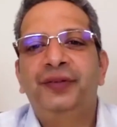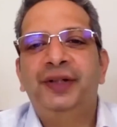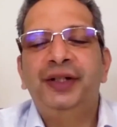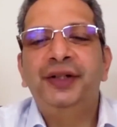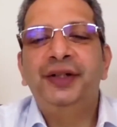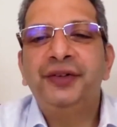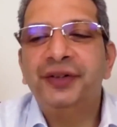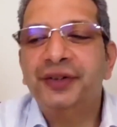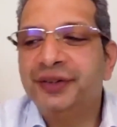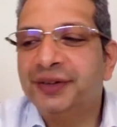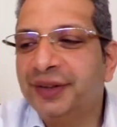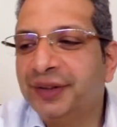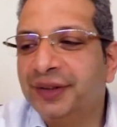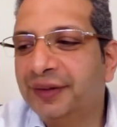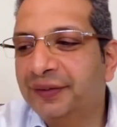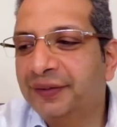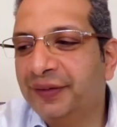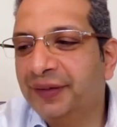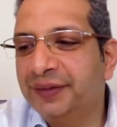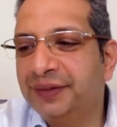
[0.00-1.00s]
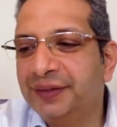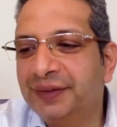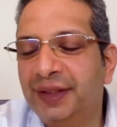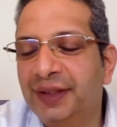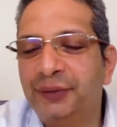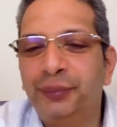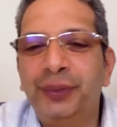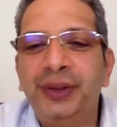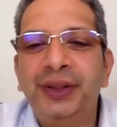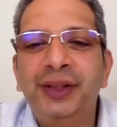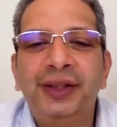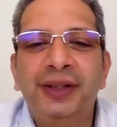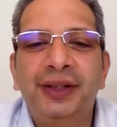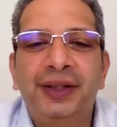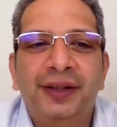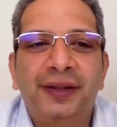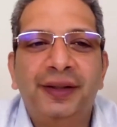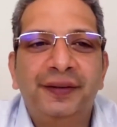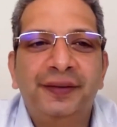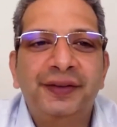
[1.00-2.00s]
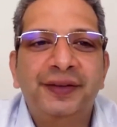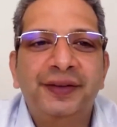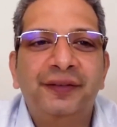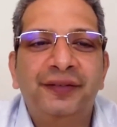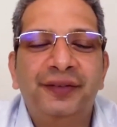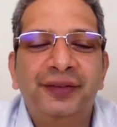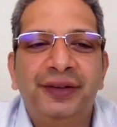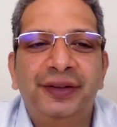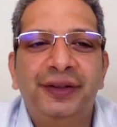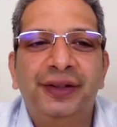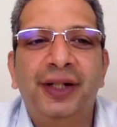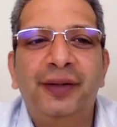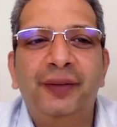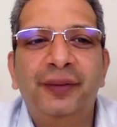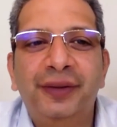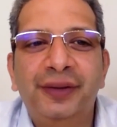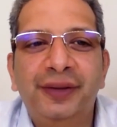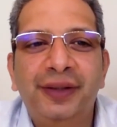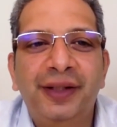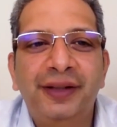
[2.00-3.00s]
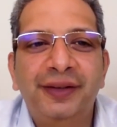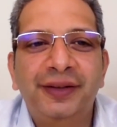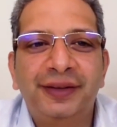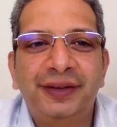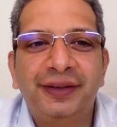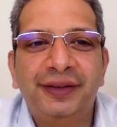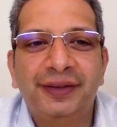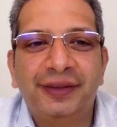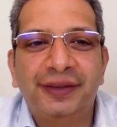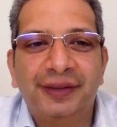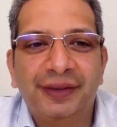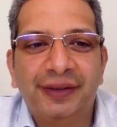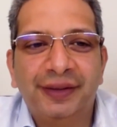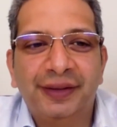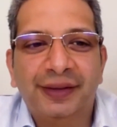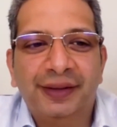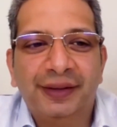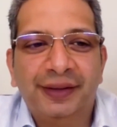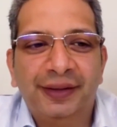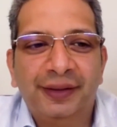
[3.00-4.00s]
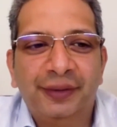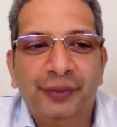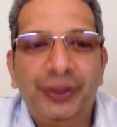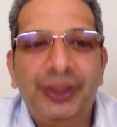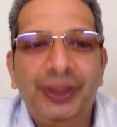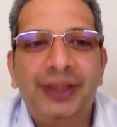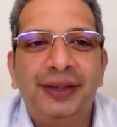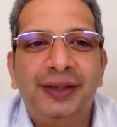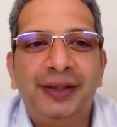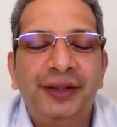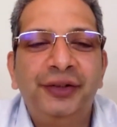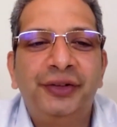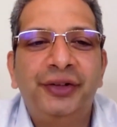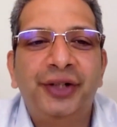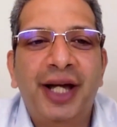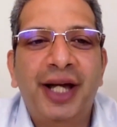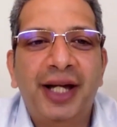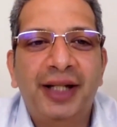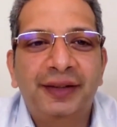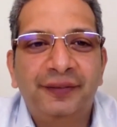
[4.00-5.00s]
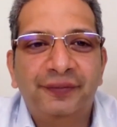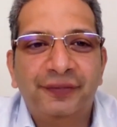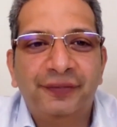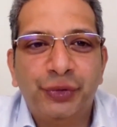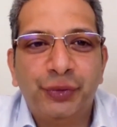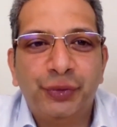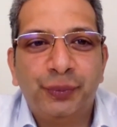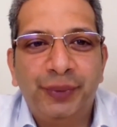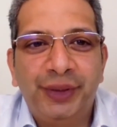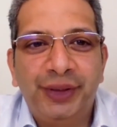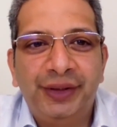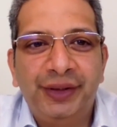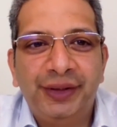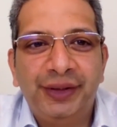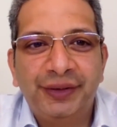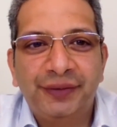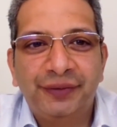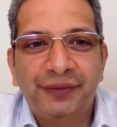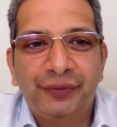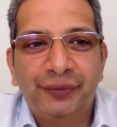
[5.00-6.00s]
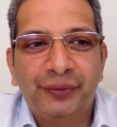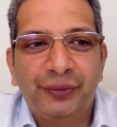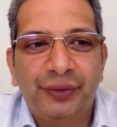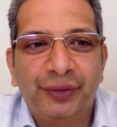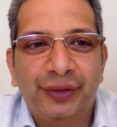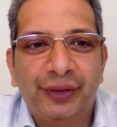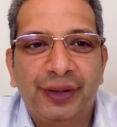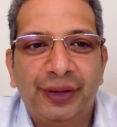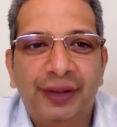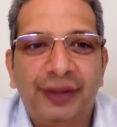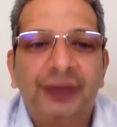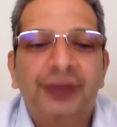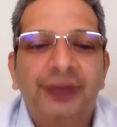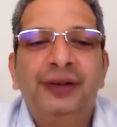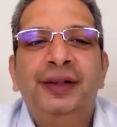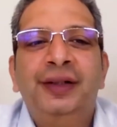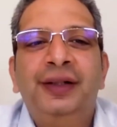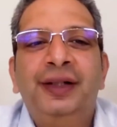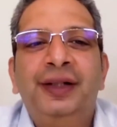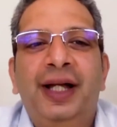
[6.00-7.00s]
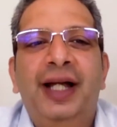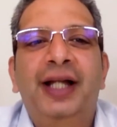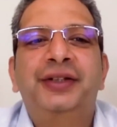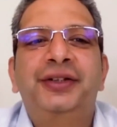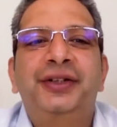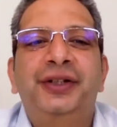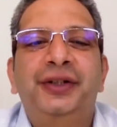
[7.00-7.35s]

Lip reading: interesting things that we discovered in our class is the weekly interactive Zoom meetings for answering